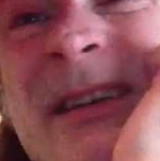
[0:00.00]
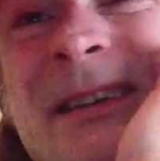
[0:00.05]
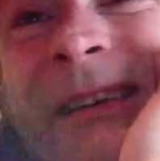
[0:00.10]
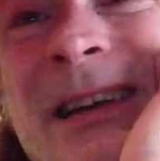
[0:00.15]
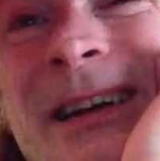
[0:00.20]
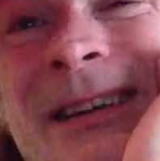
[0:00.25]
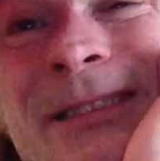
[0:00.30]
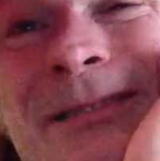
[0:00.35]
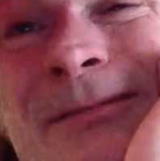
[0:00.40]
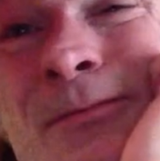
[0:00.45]

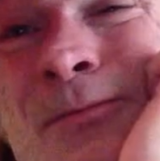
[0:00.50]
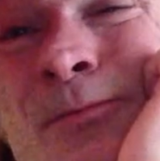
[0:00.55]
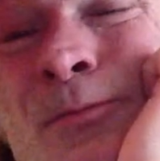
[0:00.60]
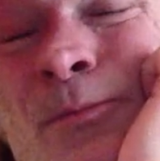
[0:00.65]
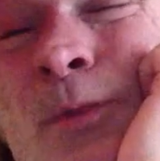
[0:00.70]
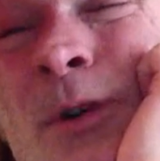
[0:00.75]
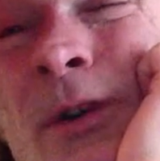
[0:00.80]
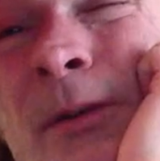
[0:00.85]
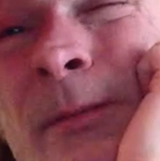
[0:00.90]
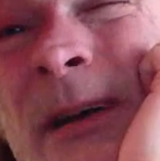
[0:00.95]
that
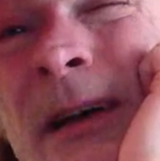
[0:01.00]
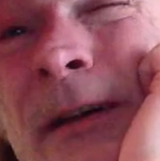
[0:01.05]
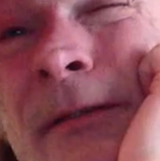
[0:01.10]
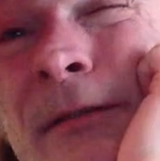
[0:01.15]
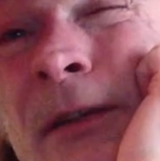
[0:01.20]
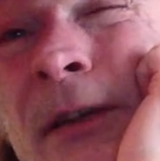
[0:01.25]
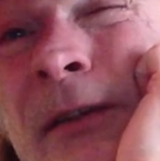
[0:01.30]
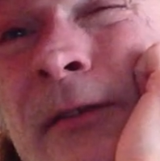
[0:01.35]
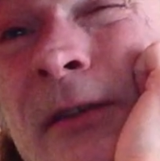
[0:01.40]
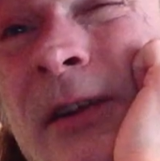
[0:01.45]
one of my
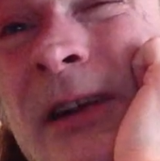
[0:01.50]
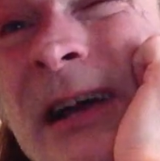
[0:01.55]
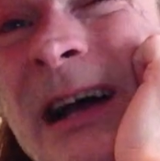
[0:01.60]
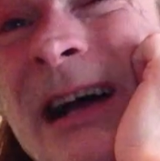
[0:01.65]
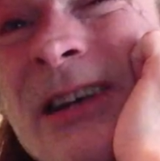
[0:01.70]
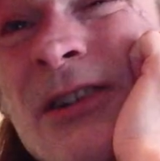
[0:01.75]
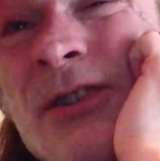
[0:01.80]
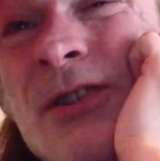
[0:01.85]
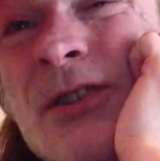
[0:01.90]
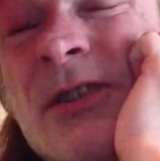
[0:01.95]
favourite
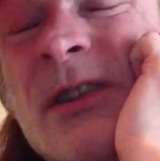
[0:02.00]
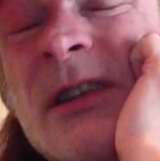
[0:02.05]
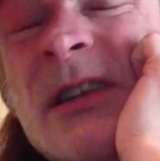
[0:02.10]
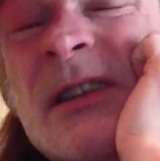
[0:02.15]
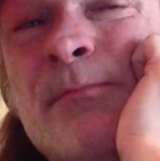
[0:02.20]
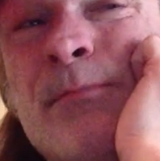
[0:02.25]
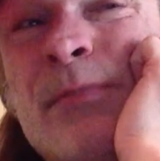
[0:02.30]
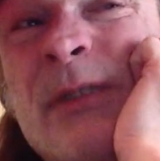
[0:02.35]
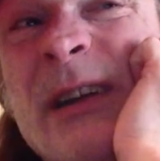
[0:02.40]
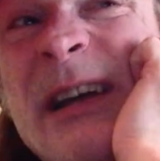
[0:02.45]
actors is
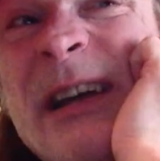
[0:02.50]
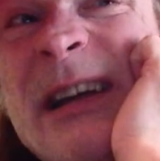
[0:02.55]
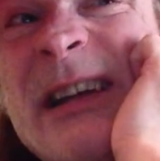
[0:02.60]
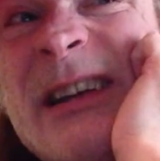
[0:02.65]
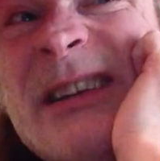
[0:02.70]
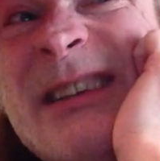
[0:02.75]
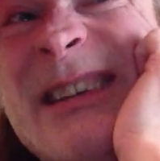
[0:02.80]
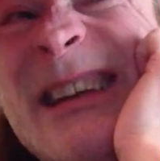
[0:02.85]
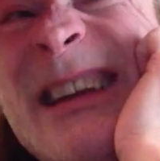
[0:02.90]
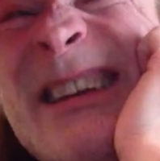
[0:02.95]

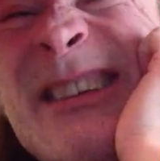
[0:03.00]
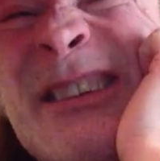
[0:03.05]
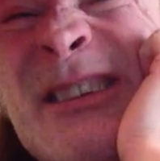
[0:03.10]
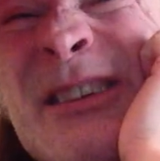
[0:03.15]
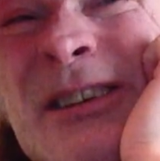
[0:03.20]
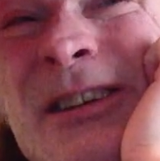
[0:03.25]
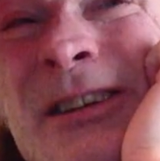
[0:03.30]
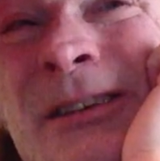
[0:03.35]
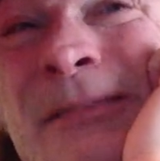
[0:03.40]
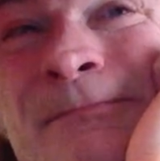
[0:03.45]
Brian
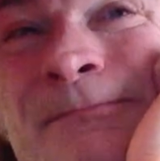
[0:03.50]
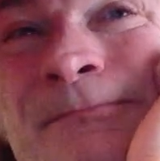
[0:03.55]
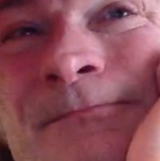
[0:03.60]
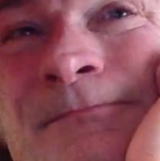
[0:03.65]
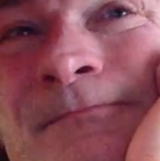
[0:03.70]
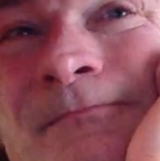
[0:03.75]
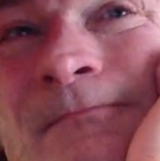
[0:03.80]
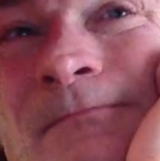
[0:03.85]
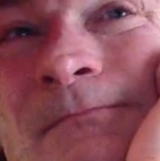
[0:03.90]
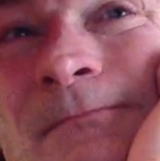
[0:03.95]
Dennehy.
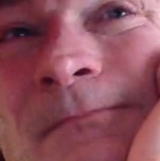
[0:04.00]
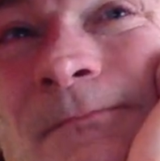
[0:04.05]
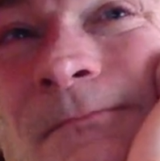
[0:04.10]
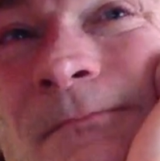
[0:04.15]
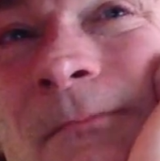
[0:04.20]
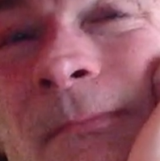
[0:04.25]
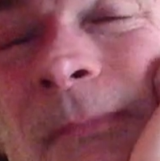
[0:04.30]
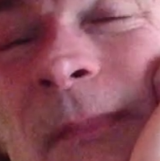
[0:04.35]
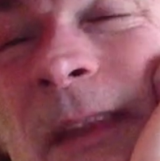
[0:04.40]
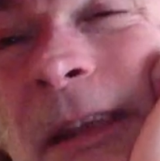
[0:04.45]

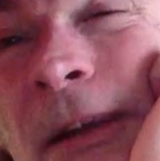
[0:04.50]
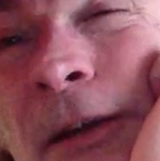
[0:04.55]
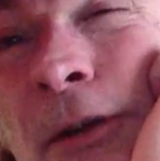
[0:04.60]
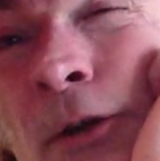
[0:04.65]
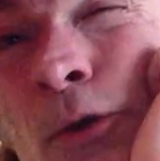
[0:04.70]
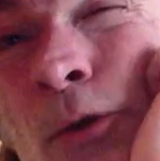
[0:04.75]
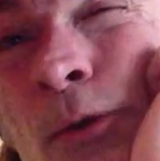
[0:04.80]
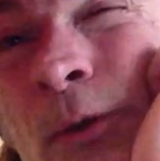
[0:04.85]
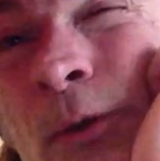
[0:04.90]
You know,